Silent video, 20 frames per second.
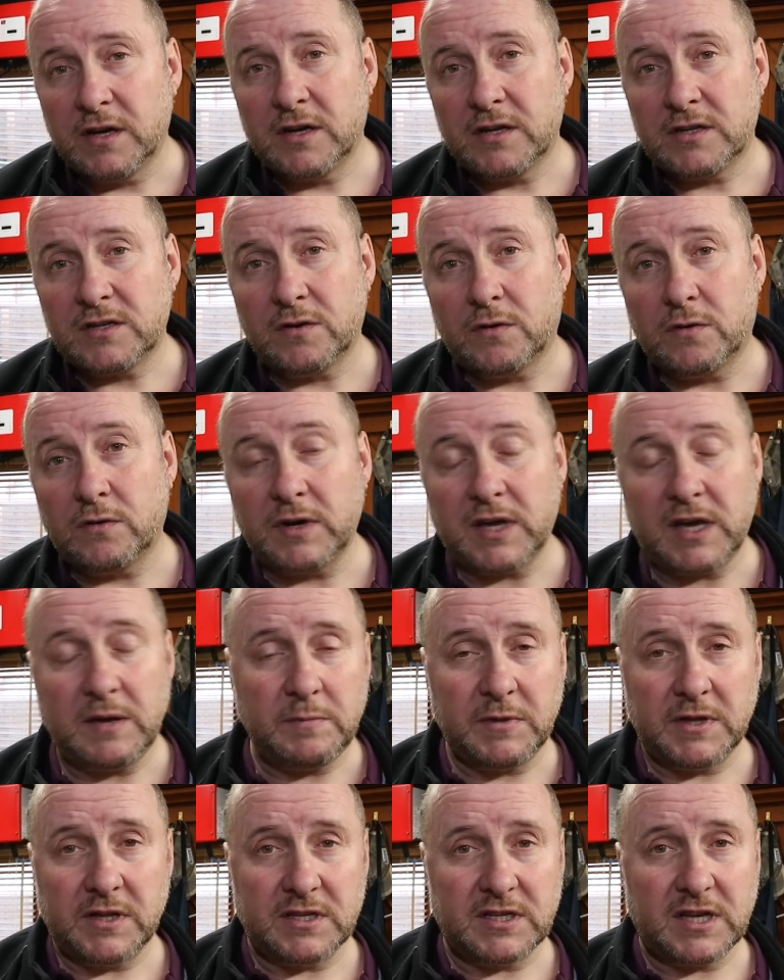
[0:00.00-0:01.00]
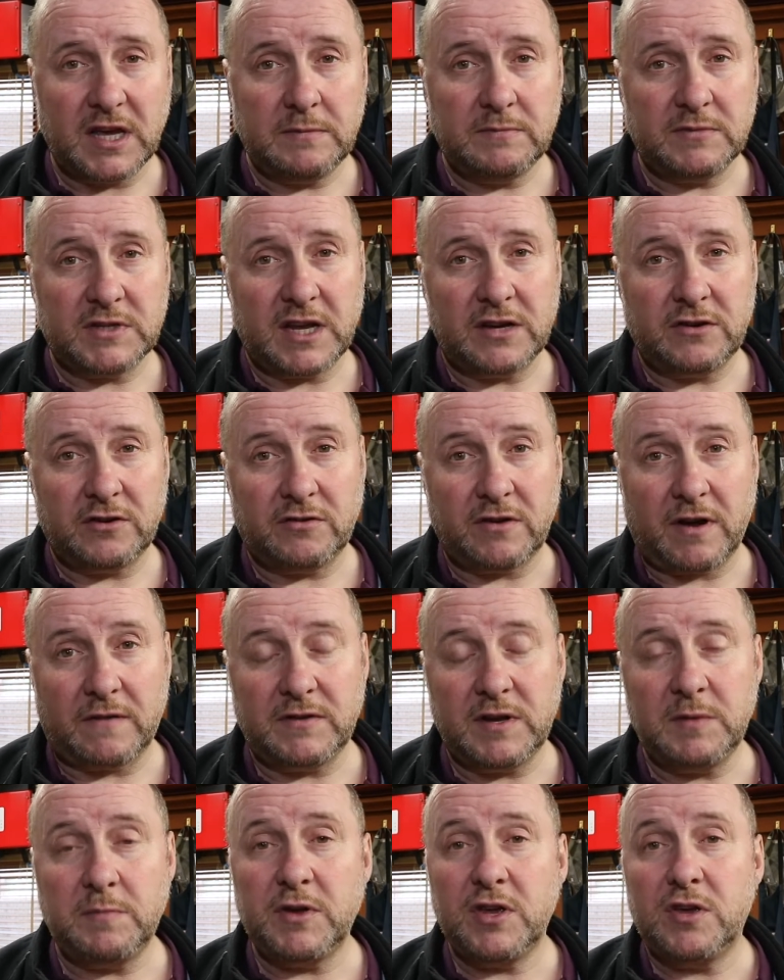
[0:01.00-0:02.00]
So keeping the same center of
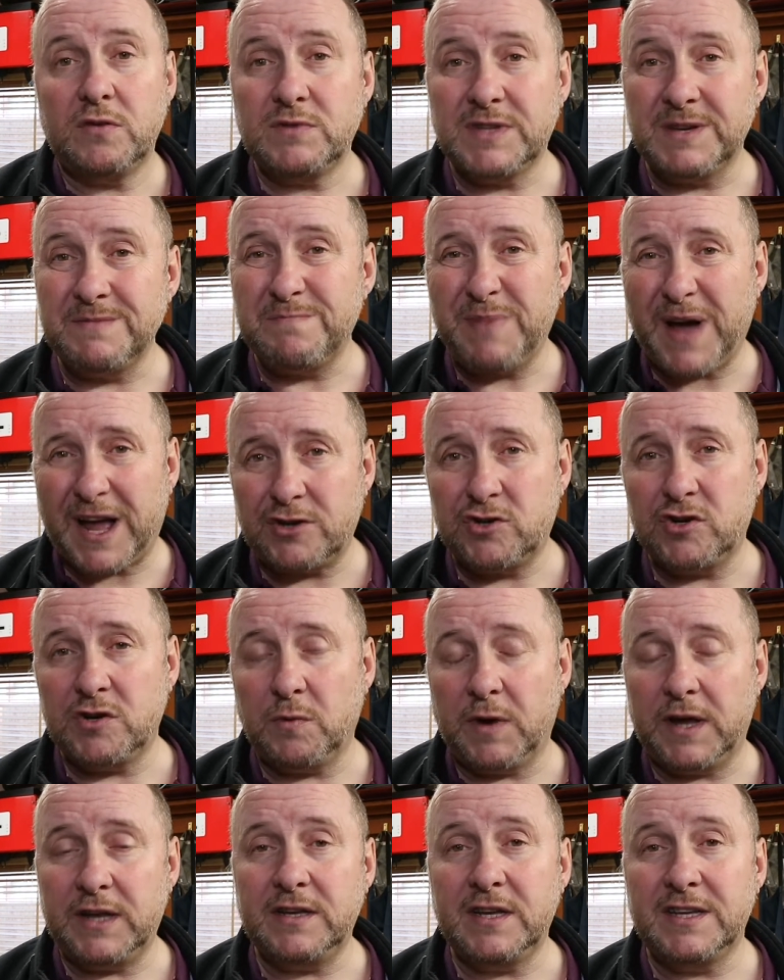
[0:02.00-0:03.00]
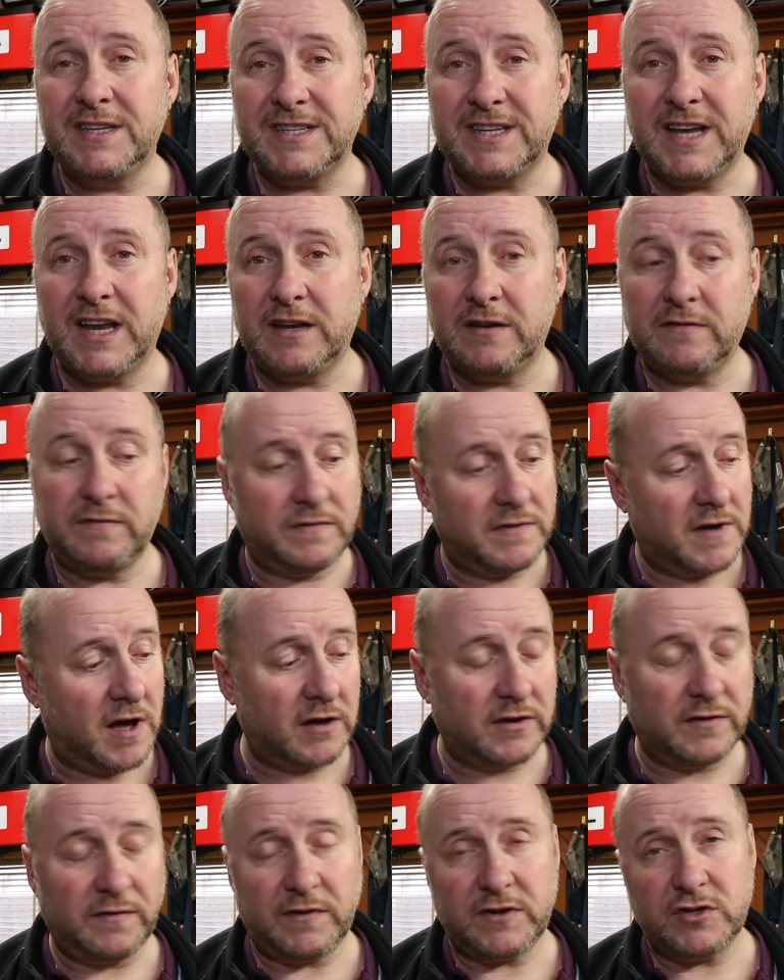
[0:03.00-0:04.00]
gravity, but using battery weight instead of
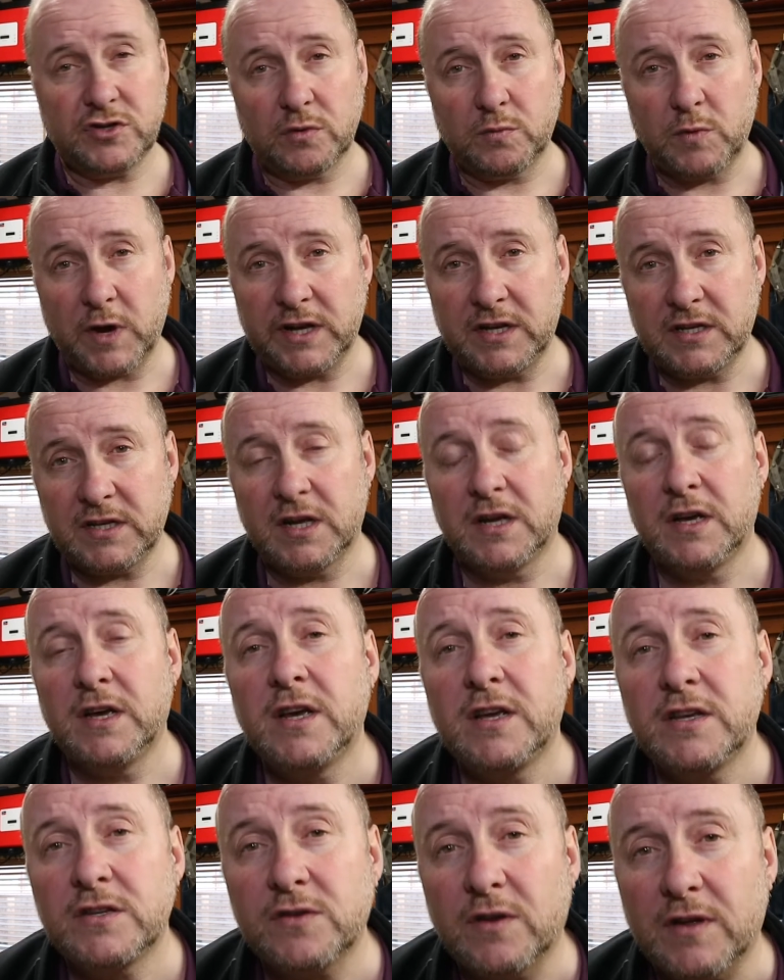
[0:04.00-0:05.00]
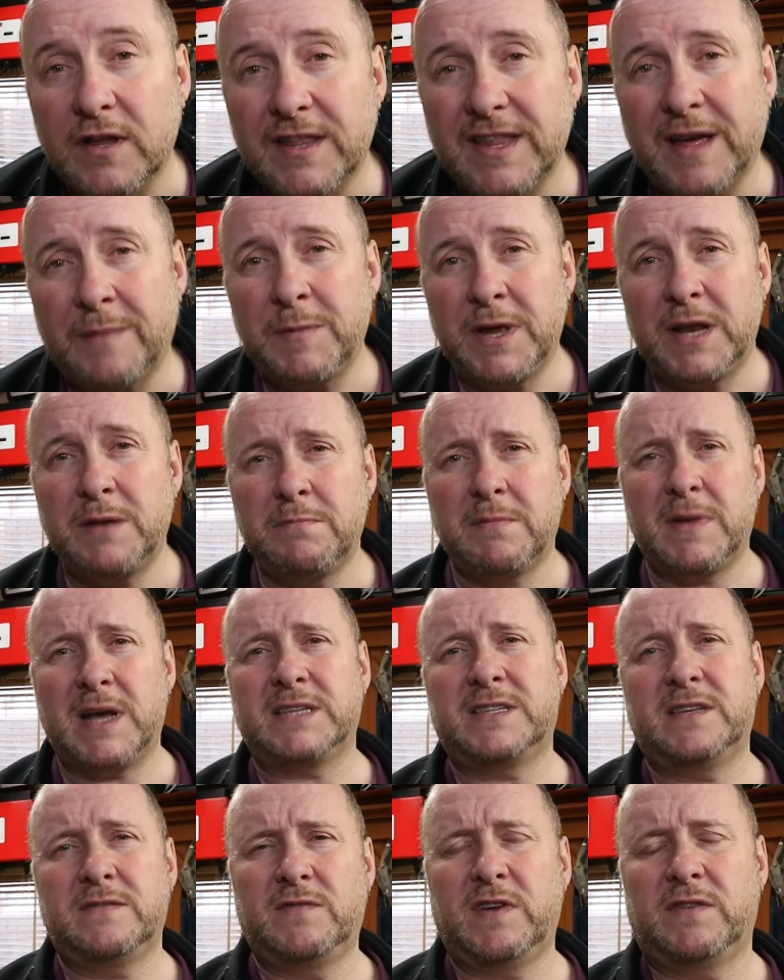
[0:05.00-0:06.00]
artificial weight. So that made a
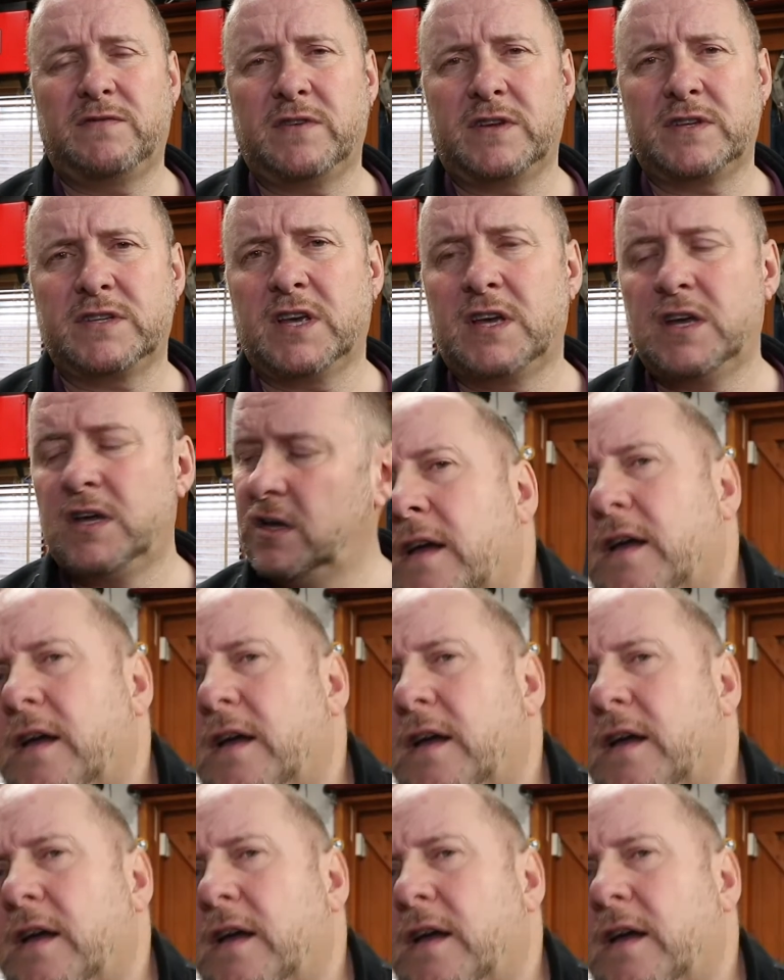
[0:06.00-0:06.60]
massive difference.